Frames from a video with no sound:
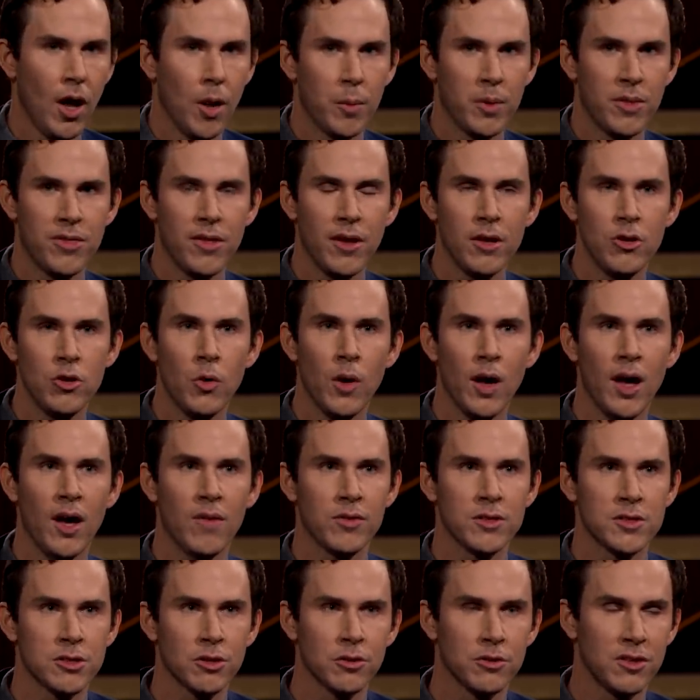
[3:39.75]
but then you
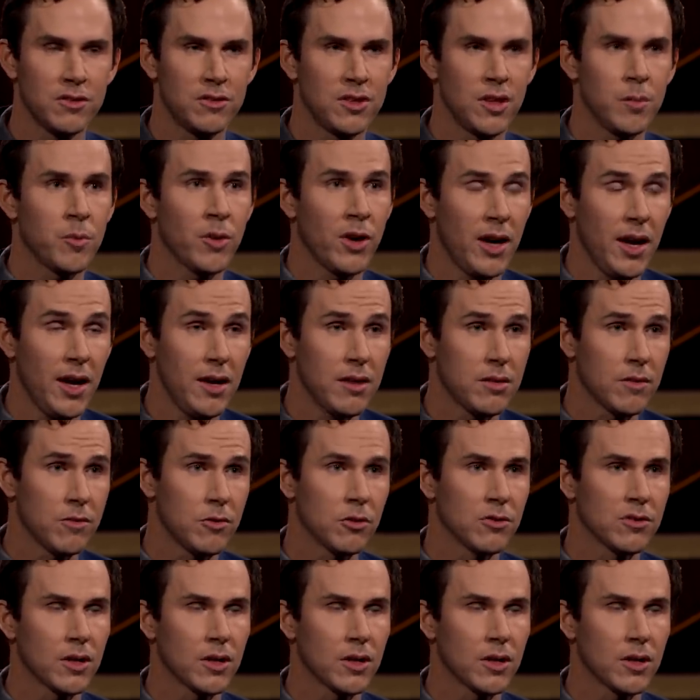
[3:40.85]
have until December 8th.